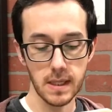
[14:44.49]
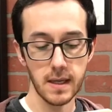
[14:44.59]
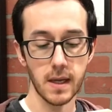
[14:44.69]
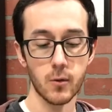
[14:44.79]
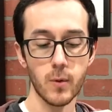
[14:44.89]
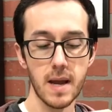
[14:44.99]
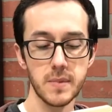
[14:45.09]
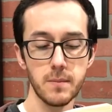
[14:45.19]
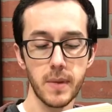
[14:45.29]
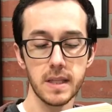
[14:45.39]
and grabbed him
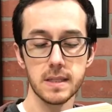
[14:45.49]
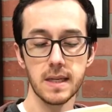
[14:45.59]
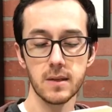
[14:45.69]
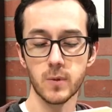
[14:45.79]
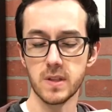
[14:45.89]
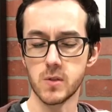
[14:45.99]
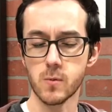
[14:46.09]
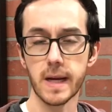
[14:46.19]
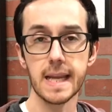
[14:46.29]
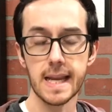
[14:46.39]
by the neck with its
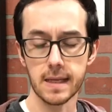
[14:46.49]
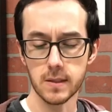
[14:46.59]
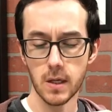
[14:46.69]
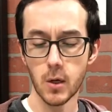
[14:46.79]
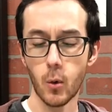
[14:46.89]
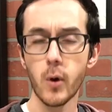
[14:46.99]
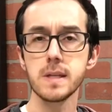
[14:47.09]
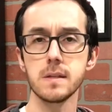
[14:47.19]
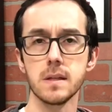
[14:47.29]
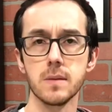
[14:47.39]
right hand,
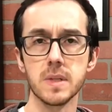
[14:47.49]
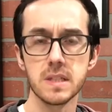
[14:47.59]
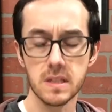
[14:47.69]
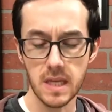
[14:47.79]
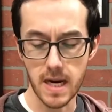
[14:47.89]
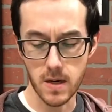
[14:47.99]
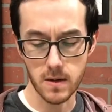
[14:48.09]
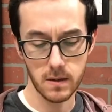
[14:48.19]
hoisting him into the air.